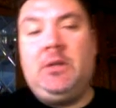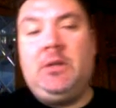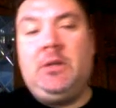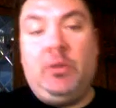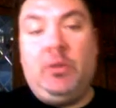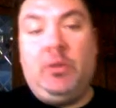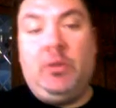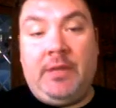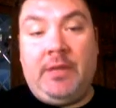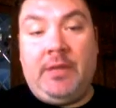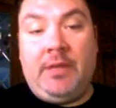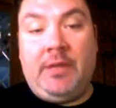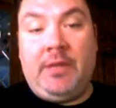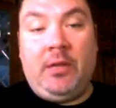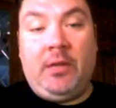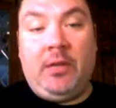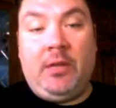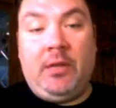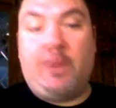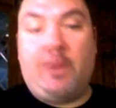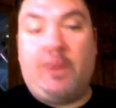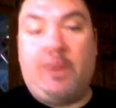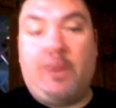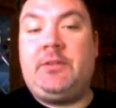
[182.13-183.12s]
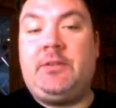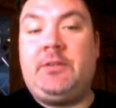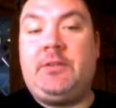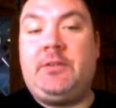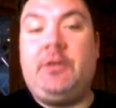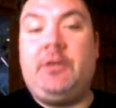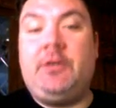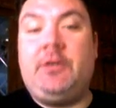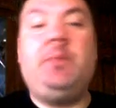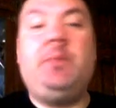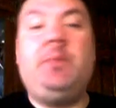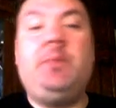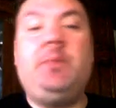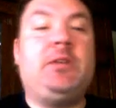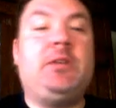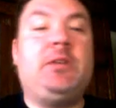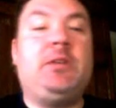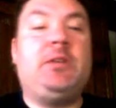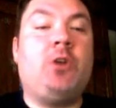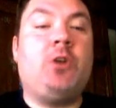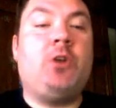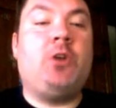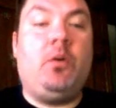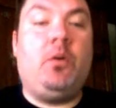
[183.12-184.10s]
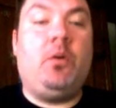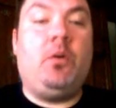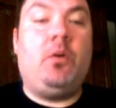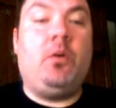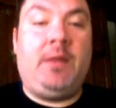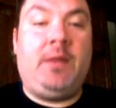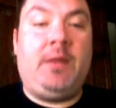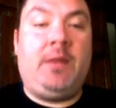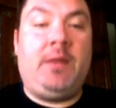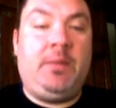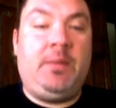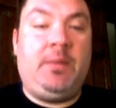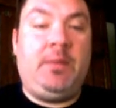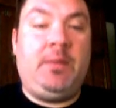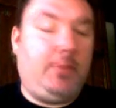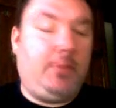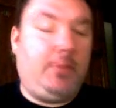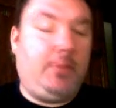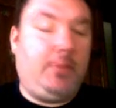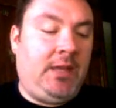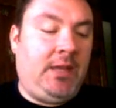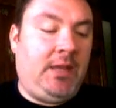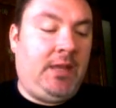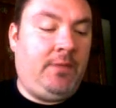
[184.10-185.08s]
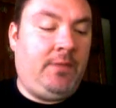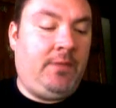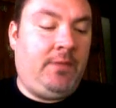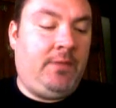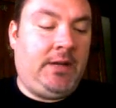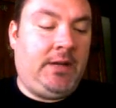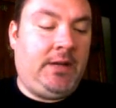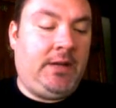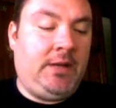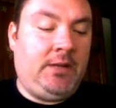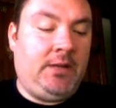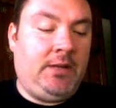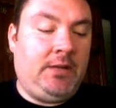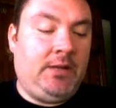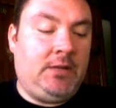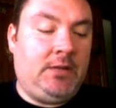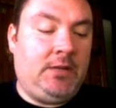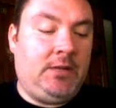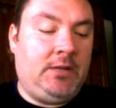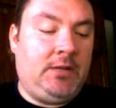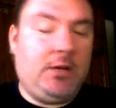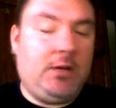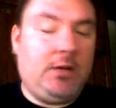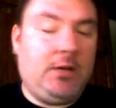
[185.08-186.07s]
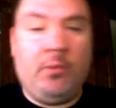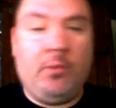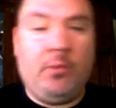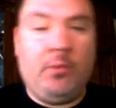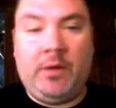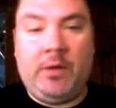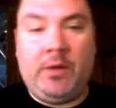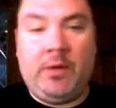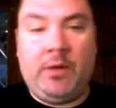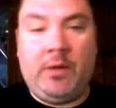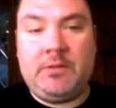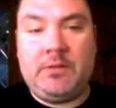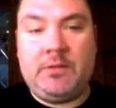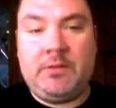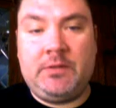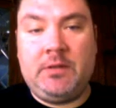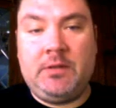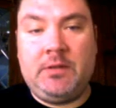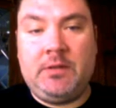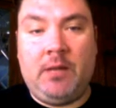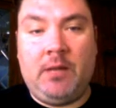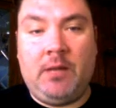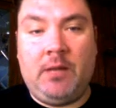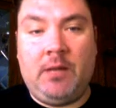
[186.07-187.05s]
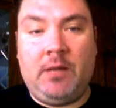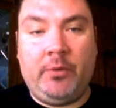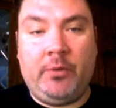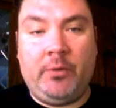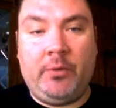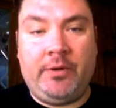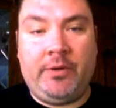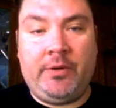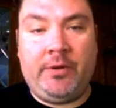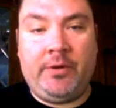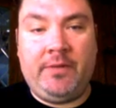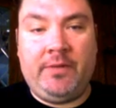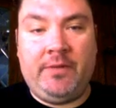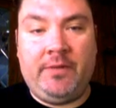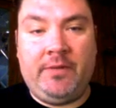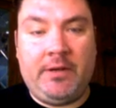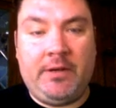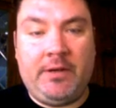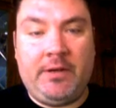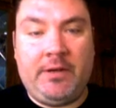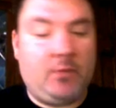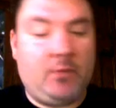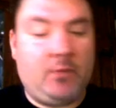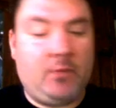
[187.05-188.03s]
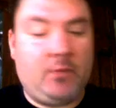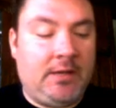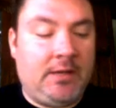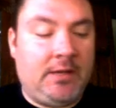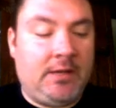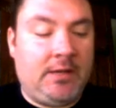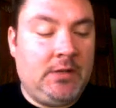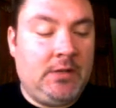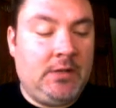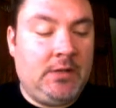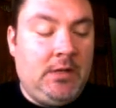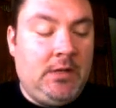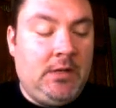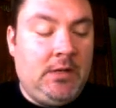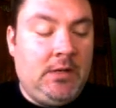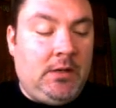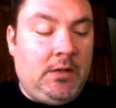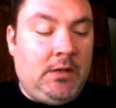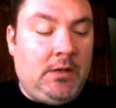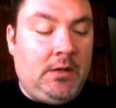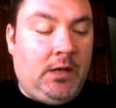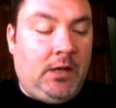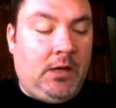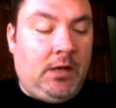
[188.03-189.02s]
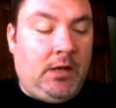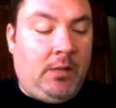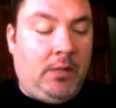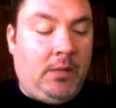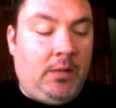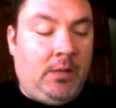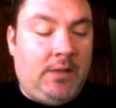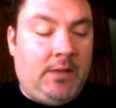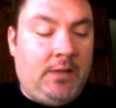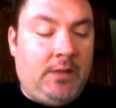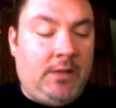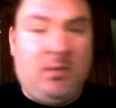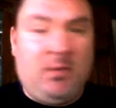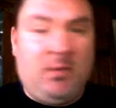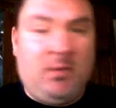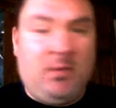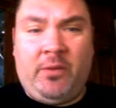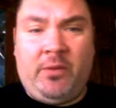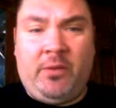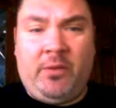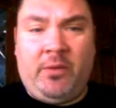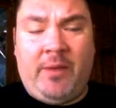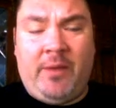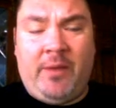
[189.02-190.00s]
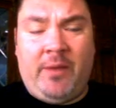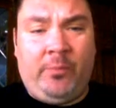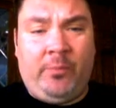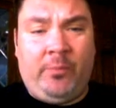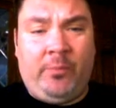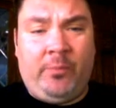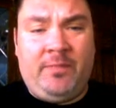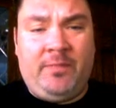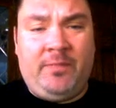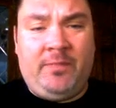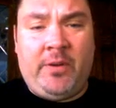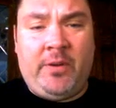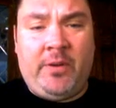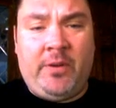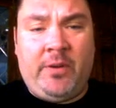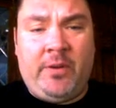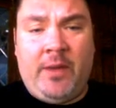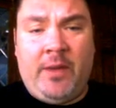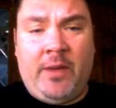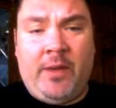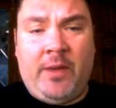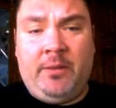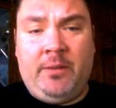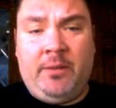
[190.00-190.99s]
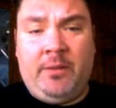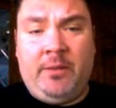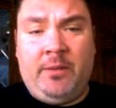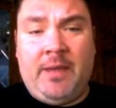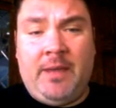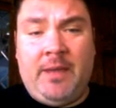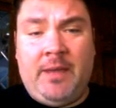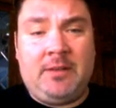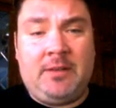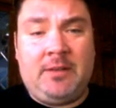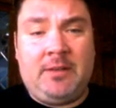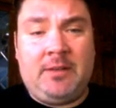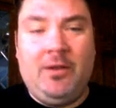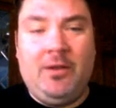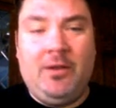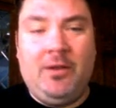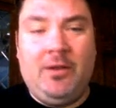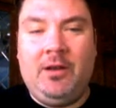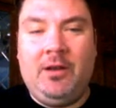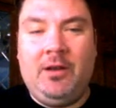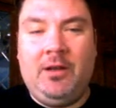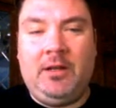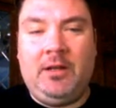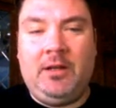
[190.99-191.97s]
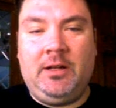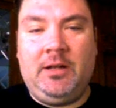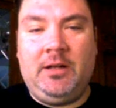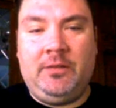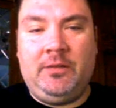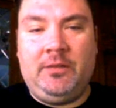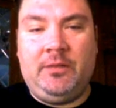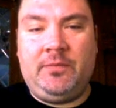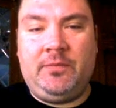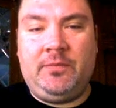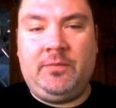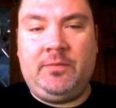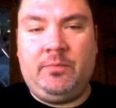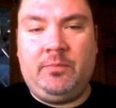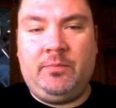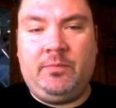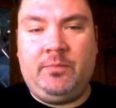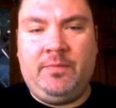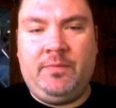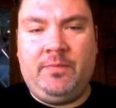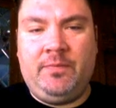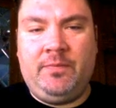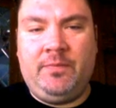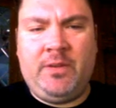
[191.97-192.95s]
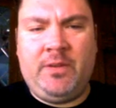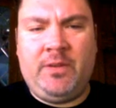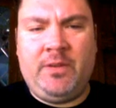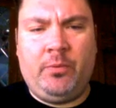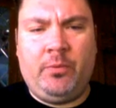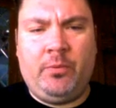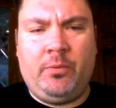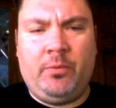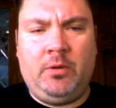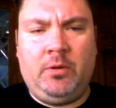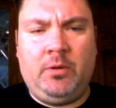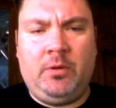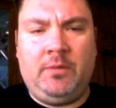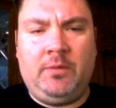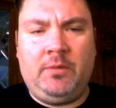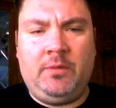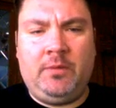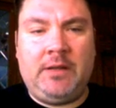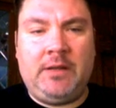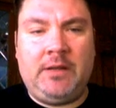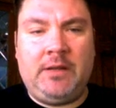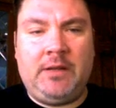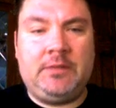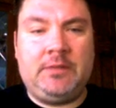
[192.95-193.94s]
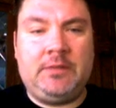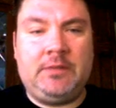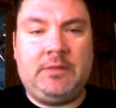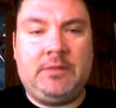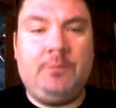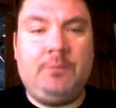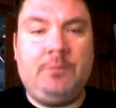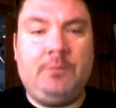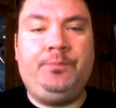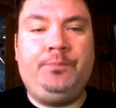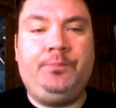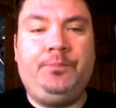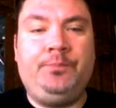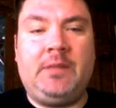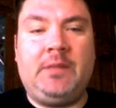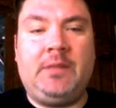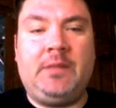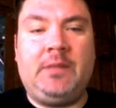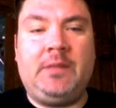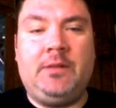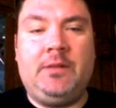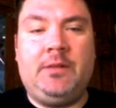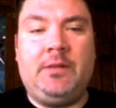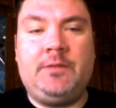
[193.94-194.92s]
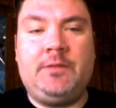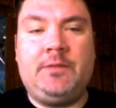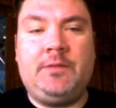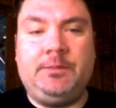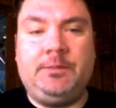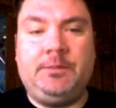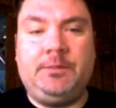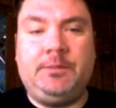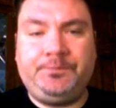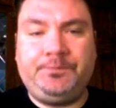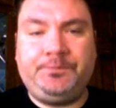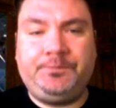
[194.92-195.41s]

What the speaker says: who the killer is, because it could be so many people, but they keep finding these young boys murdered in various ways, and some other very random acts of very brutal violence in this film.